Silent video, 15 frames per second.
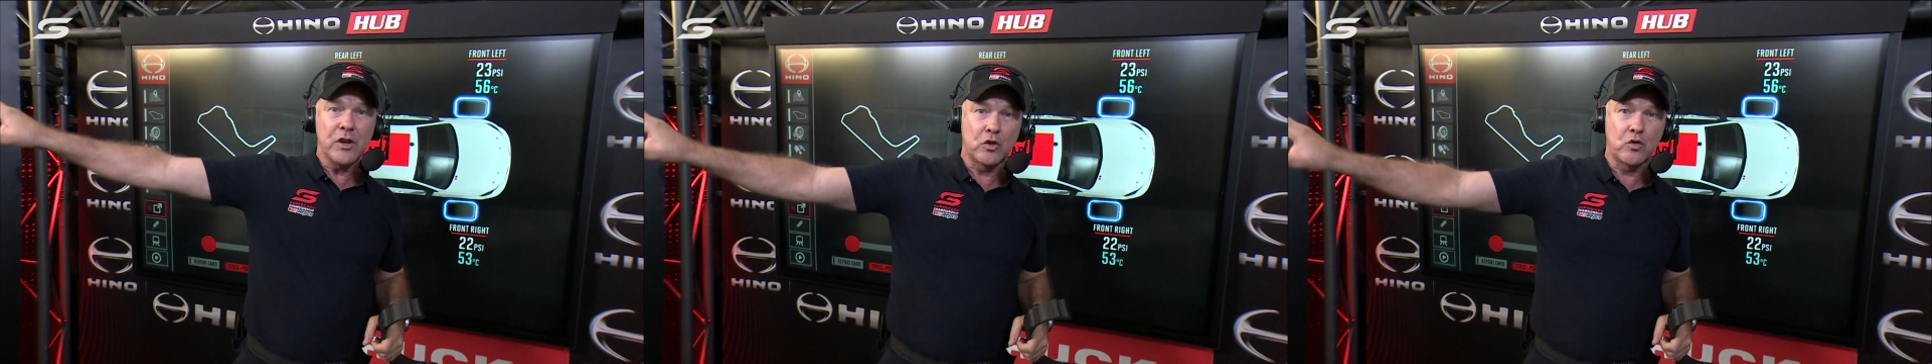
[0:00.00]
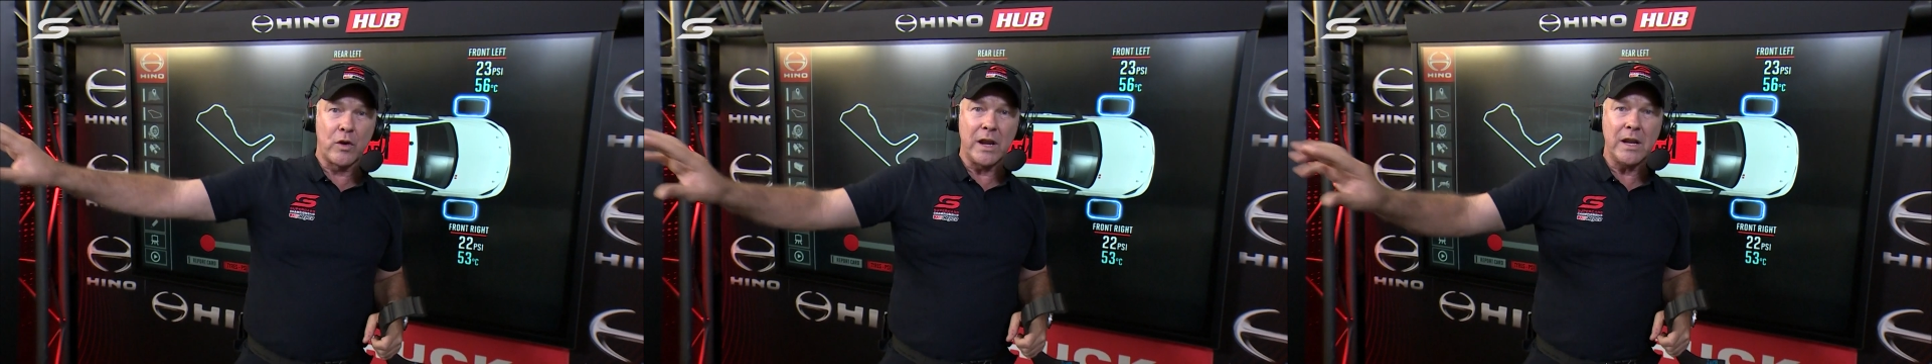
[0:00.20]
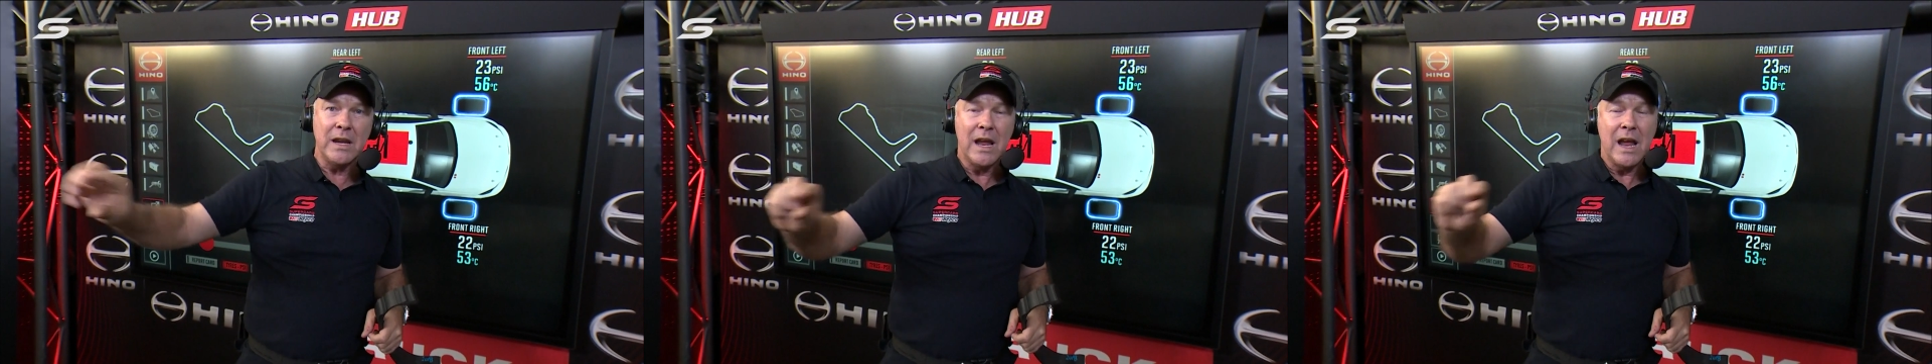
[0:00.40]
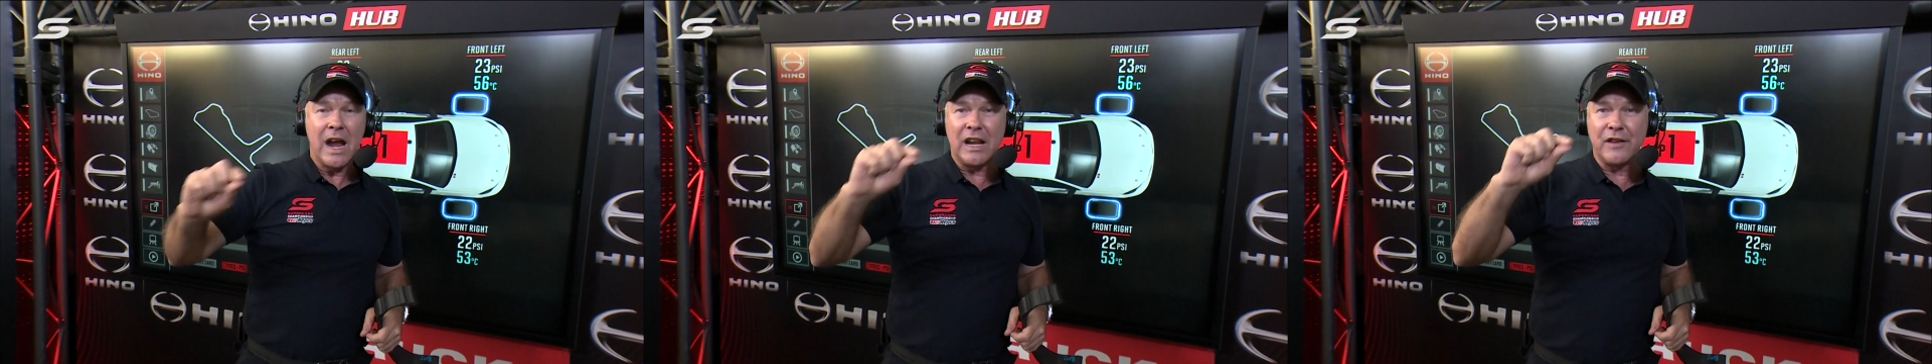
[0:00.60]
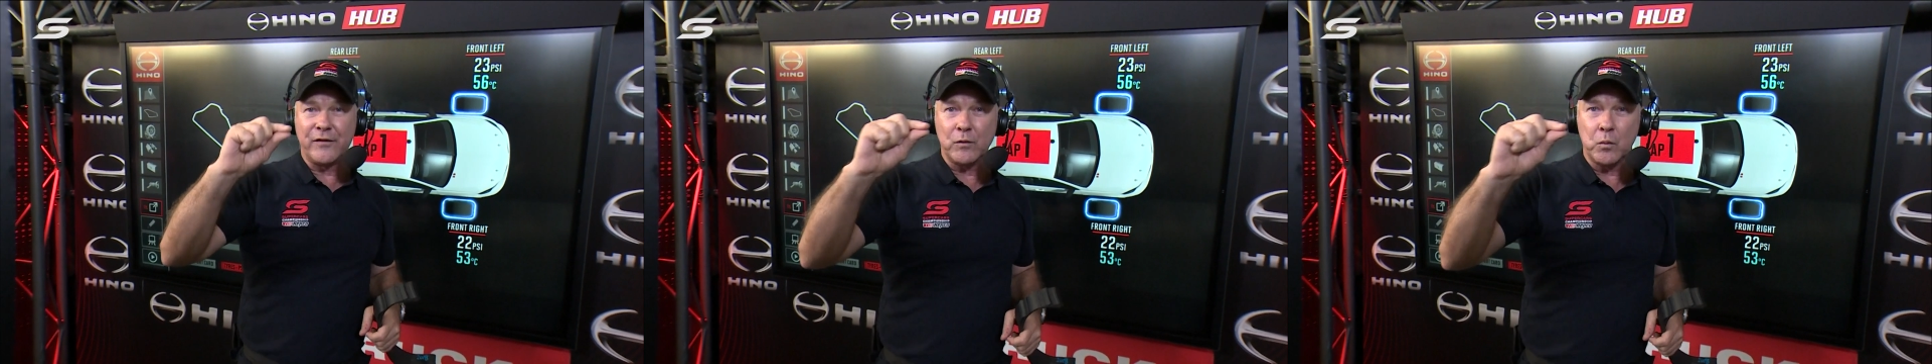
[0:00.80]
the grid,
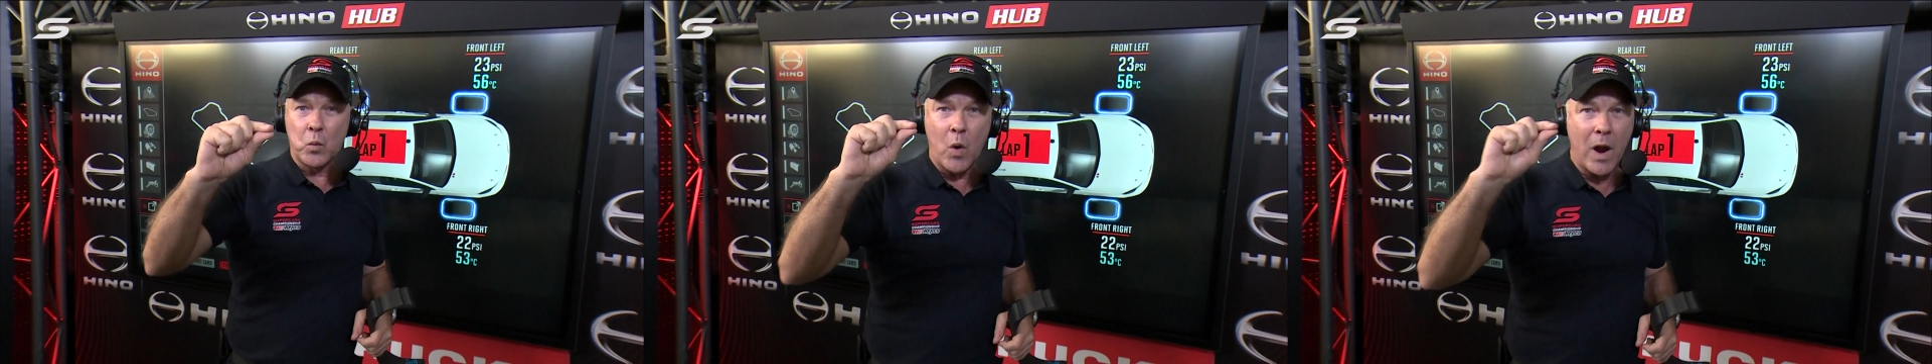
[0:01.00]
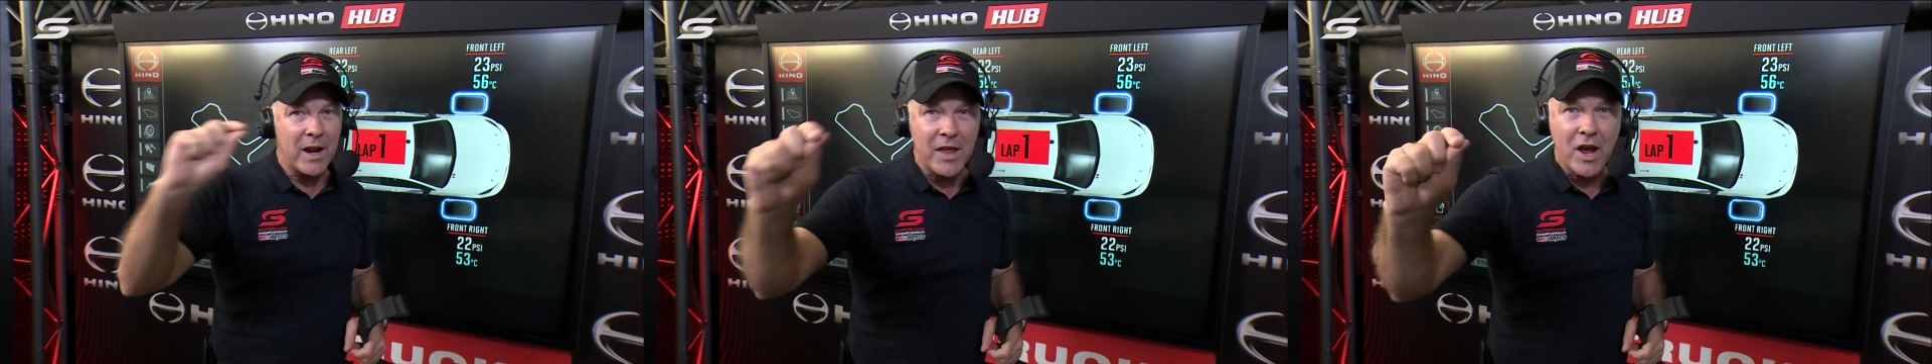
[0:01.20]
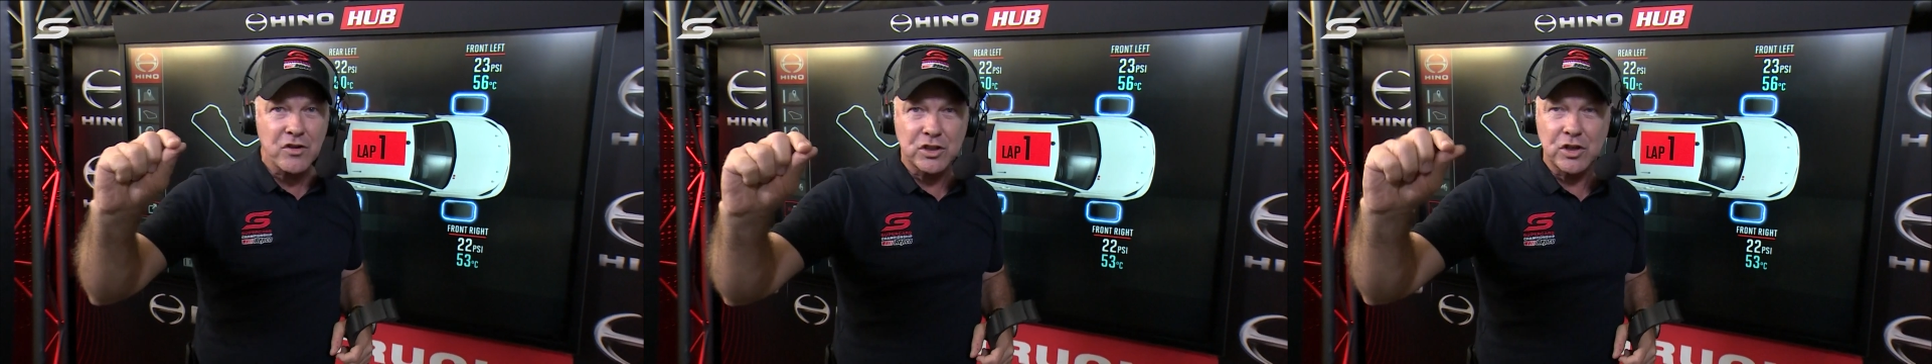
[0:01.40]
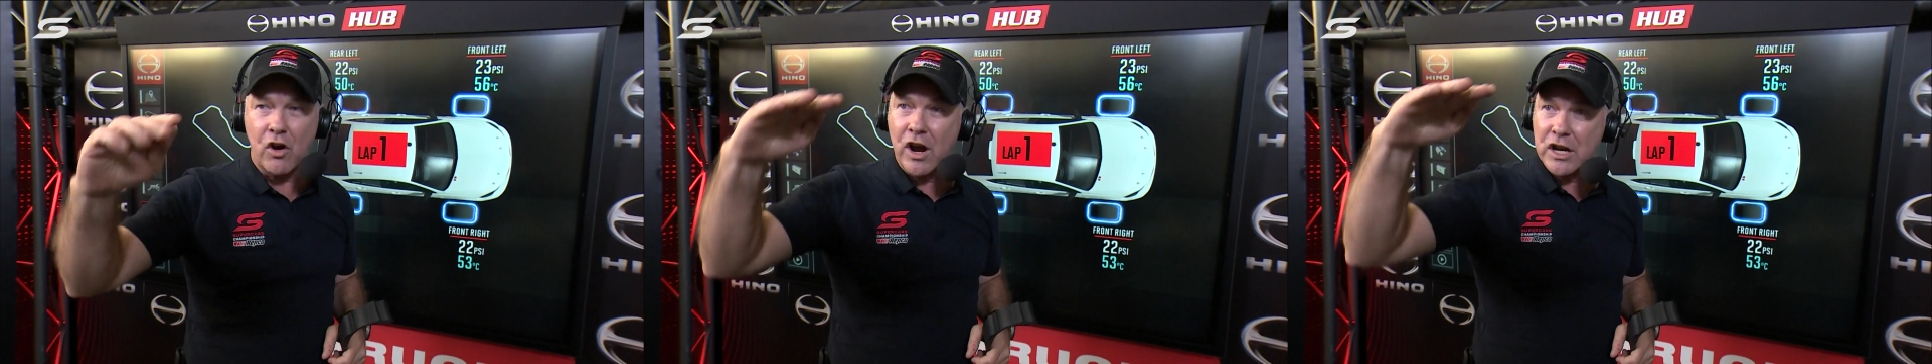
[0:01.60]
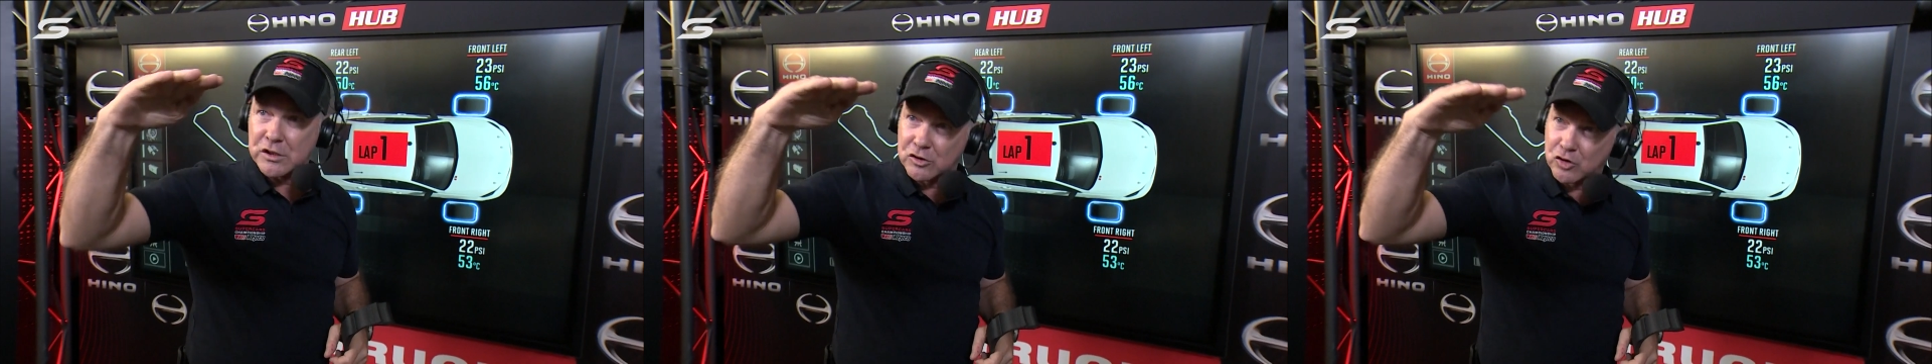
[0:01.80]
and if one of those
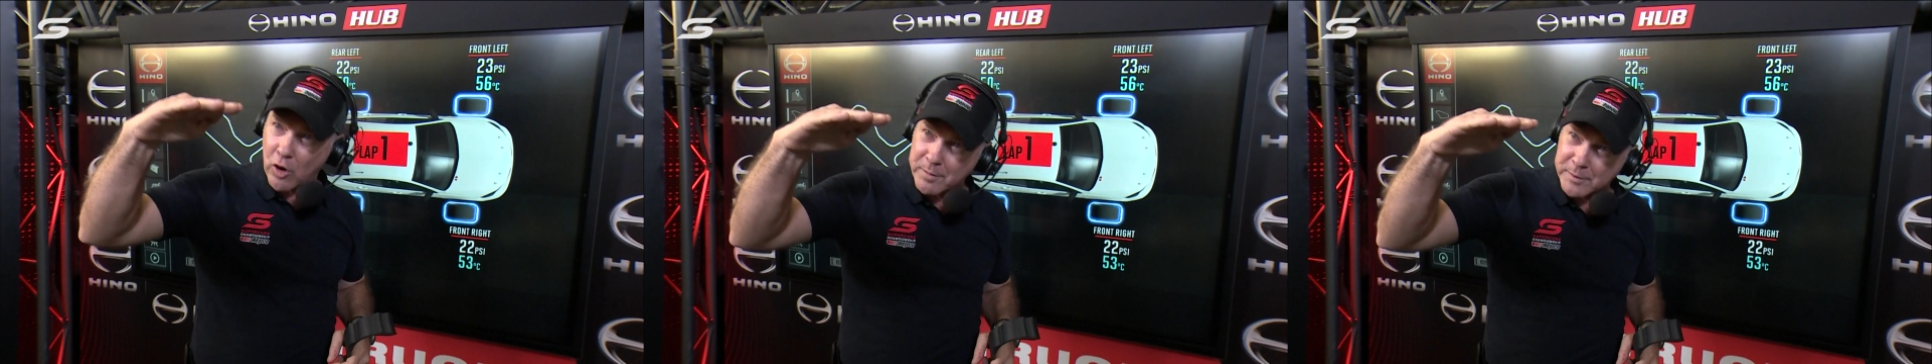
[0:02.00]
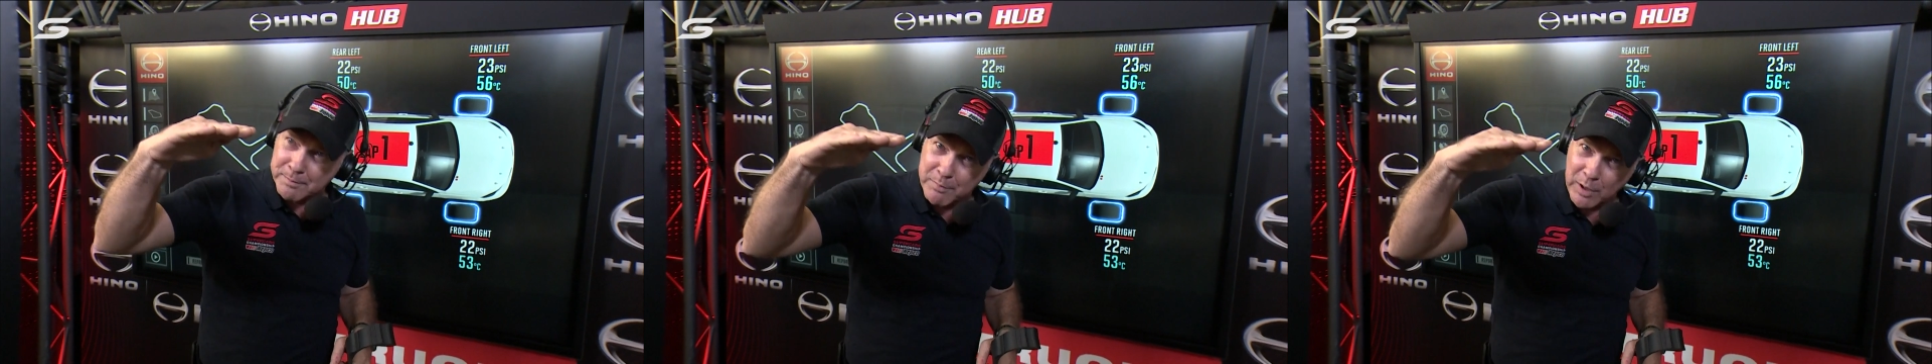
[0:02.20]
tyres drops